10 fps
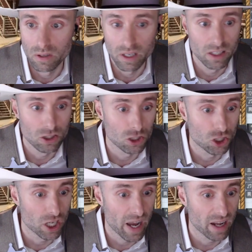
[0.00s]
in the
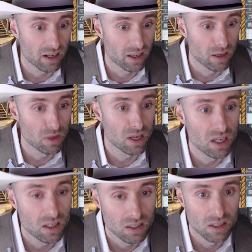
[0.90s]
chat, give
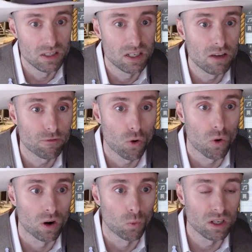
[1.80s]
me
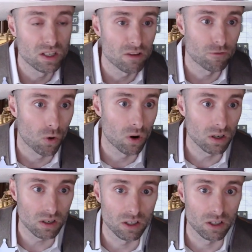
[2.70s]
d4. 1d4.